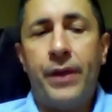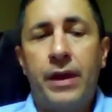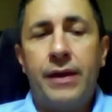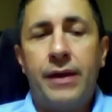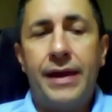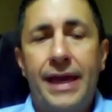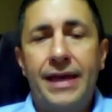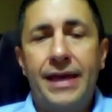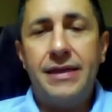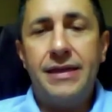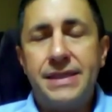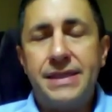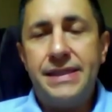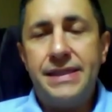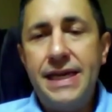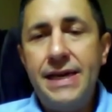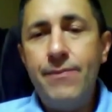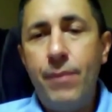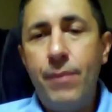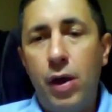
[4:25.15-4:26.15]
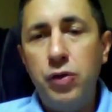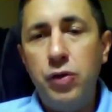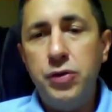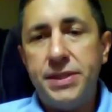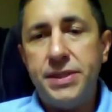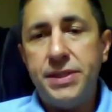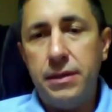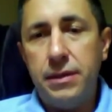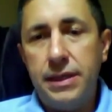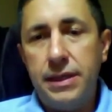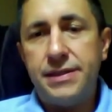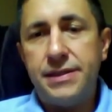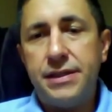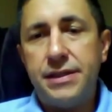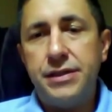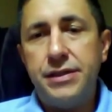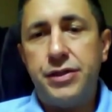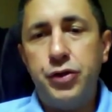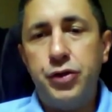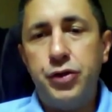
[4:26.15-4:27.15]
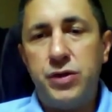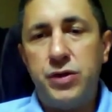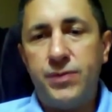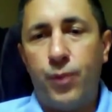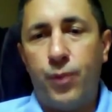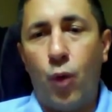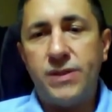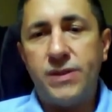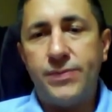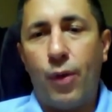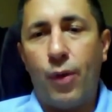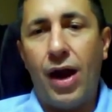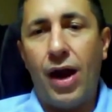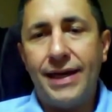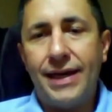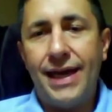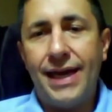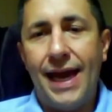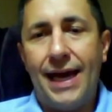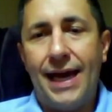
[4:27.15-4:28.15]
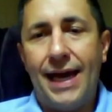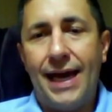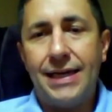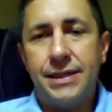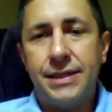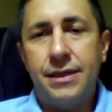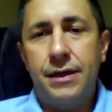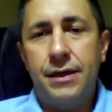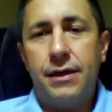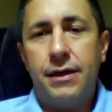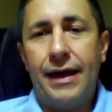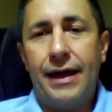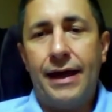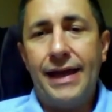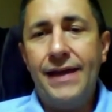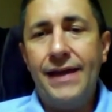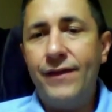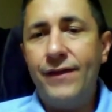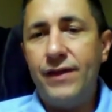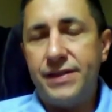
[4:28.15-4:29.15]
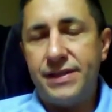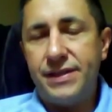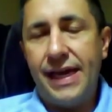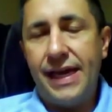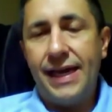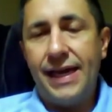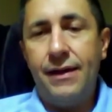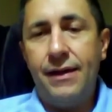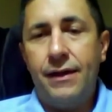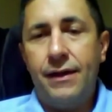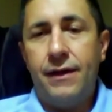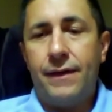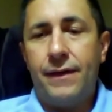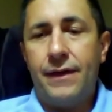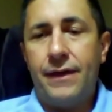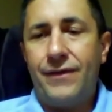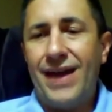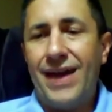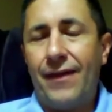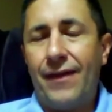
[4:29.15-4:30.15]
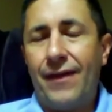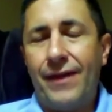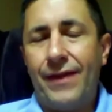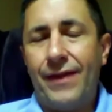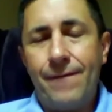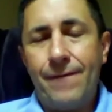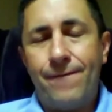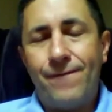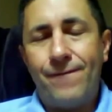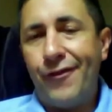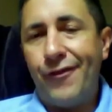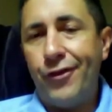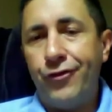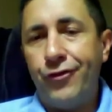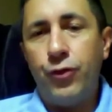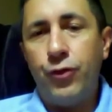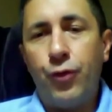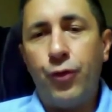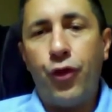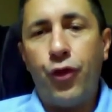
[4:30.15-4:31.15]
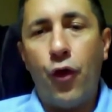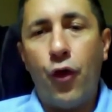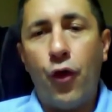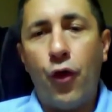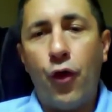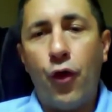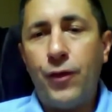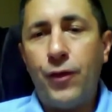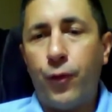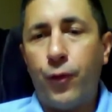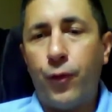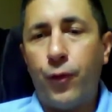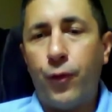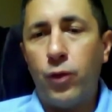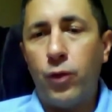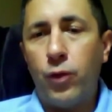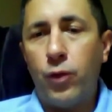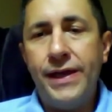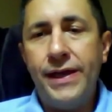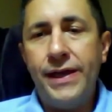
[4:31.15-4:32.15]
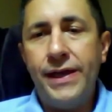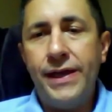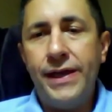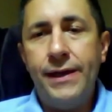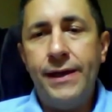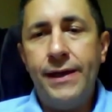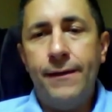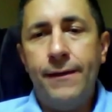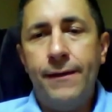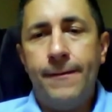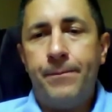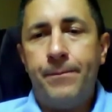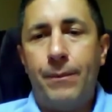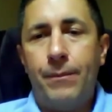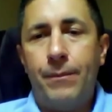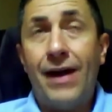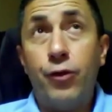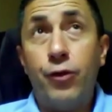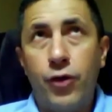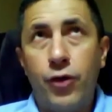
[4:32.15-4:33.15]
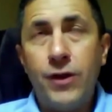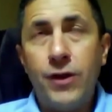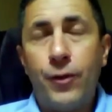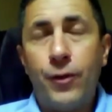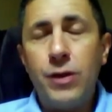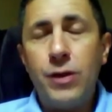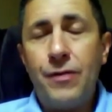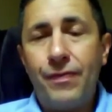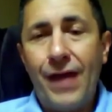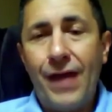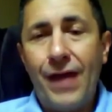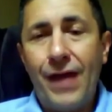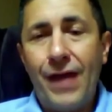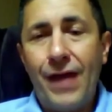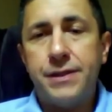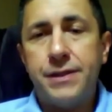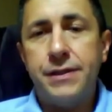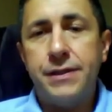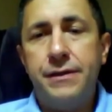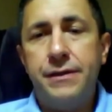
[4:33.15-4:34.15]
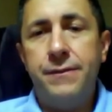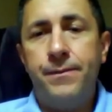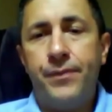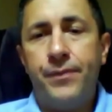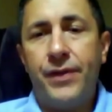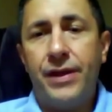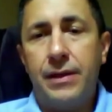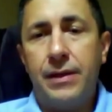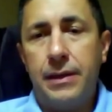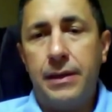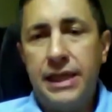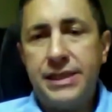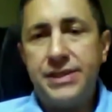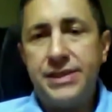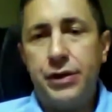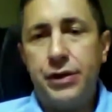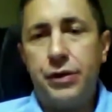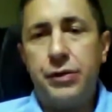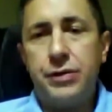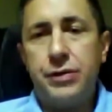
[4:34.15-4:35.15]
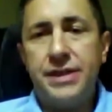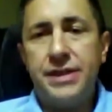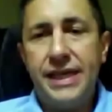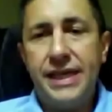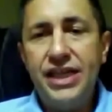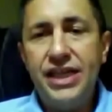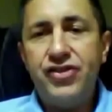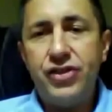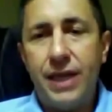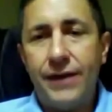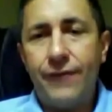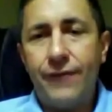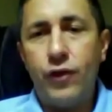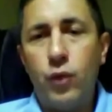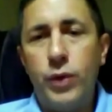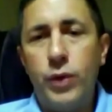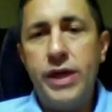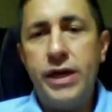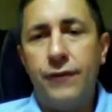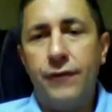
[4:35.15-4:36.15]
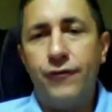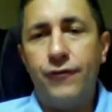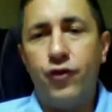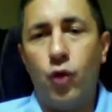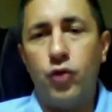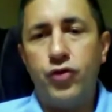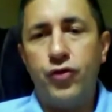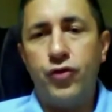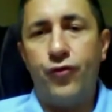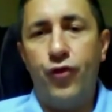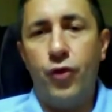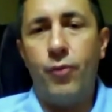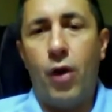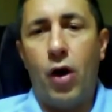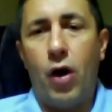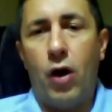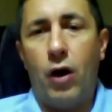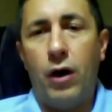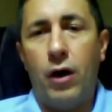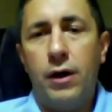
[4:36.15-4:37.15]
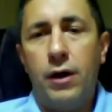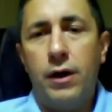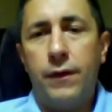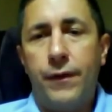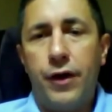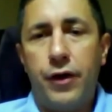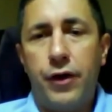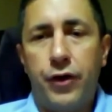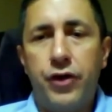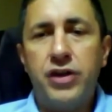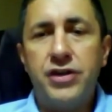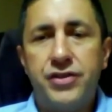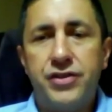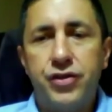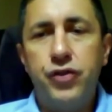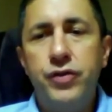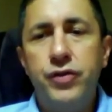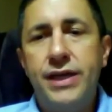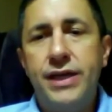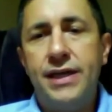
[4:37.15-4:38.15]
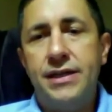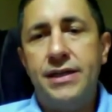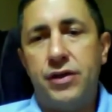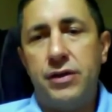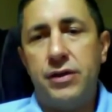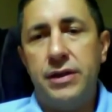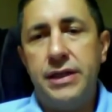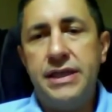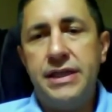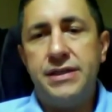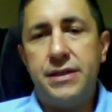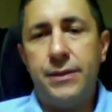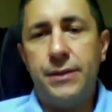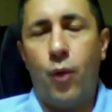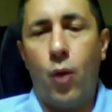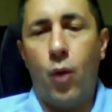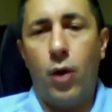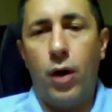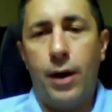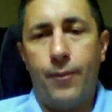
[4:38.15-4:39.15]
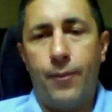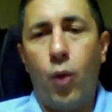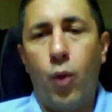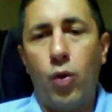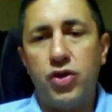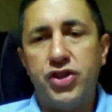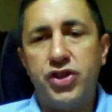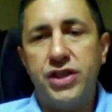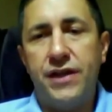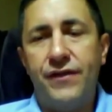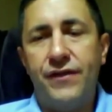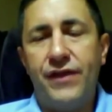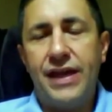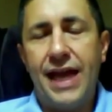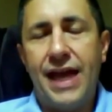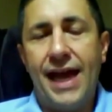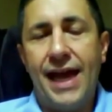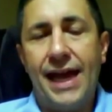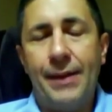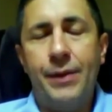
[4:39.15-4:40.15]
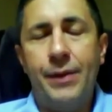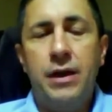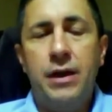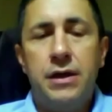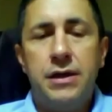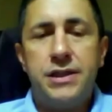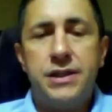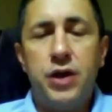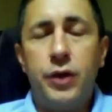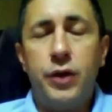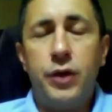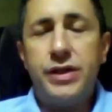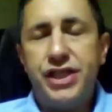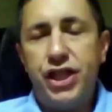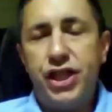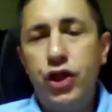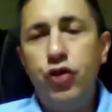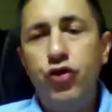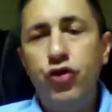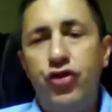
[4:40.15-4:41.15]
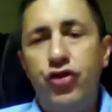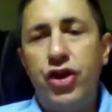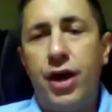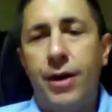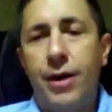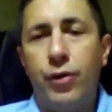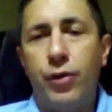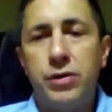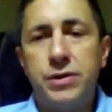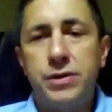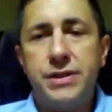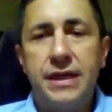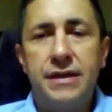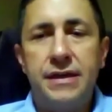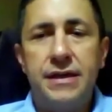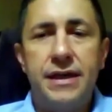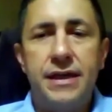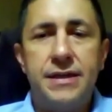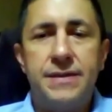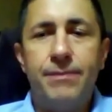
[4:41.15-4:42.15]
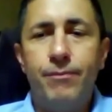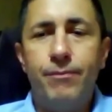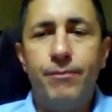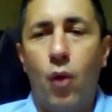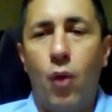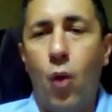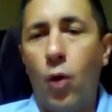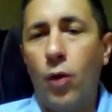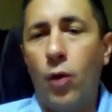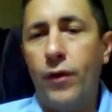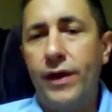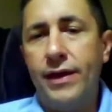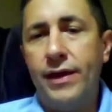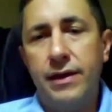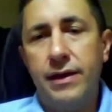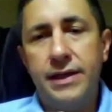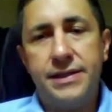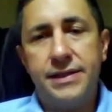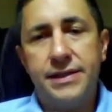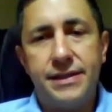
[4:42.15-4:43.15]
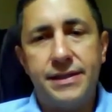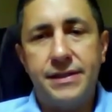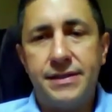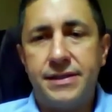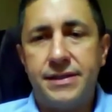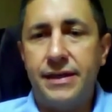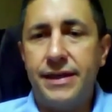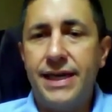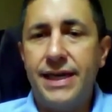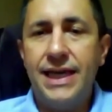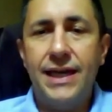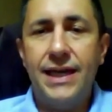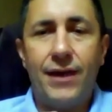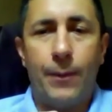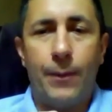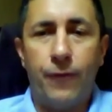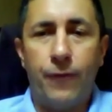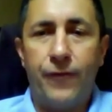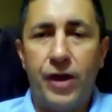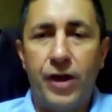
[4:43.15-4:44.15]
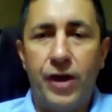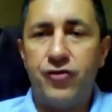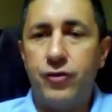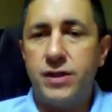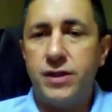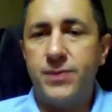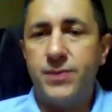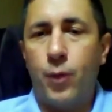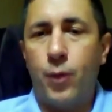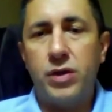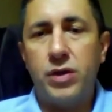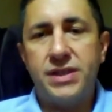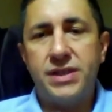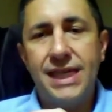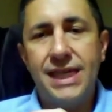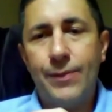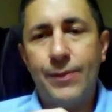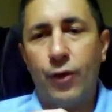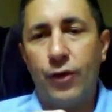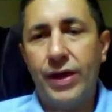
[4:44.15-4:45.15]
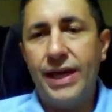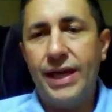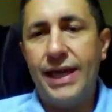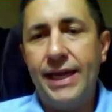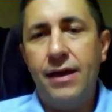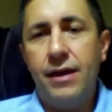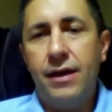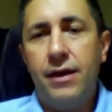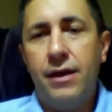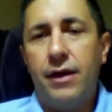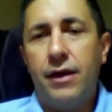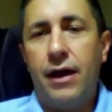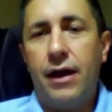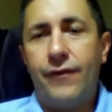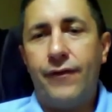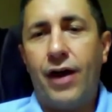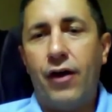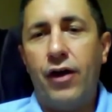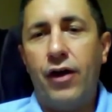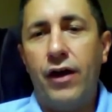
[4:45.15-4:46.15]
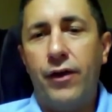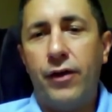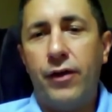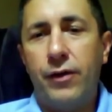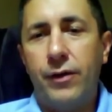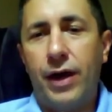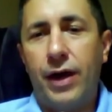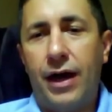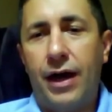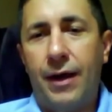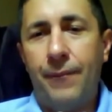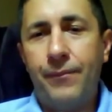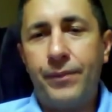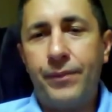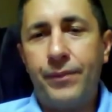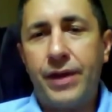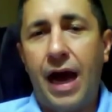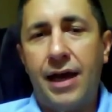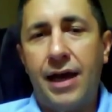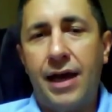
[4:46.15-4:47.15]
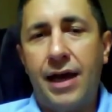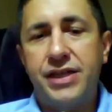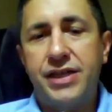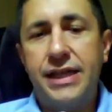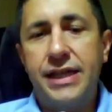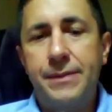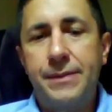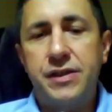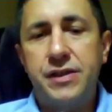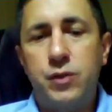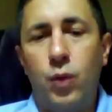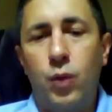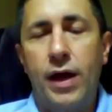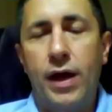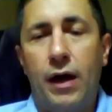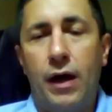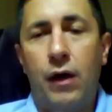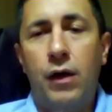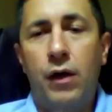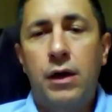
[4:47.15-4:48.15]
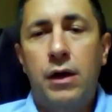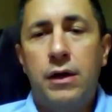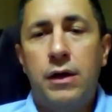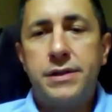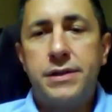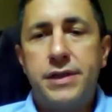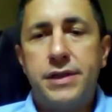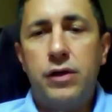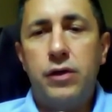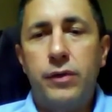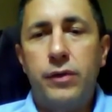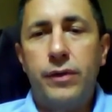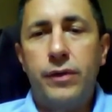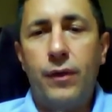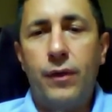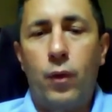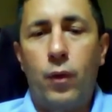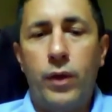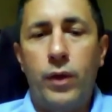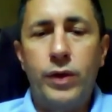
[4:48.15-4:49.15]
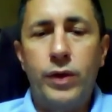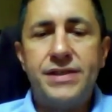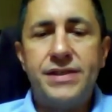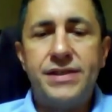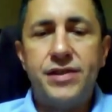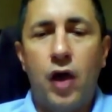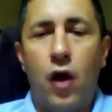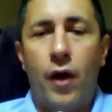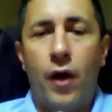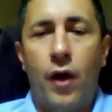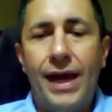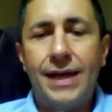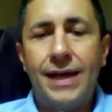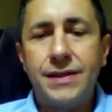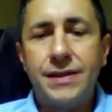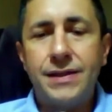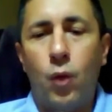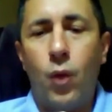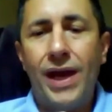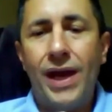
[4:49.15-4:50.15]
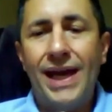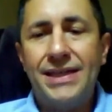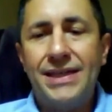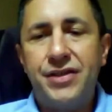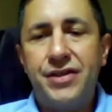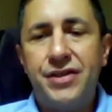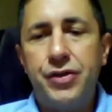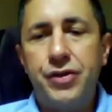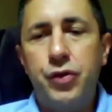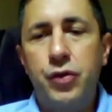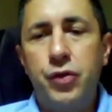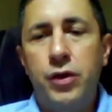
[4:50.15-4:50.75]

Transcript: It is the most listened to sports broadcast in the state. They've got, I think, 533,000 listeners each and every week of Georgia football that are going to tune in to at least a portion of the game. So it's huge numbers. It's more than listens to any of our professional sports team or any of our other college teams as well. So we saw it as a way to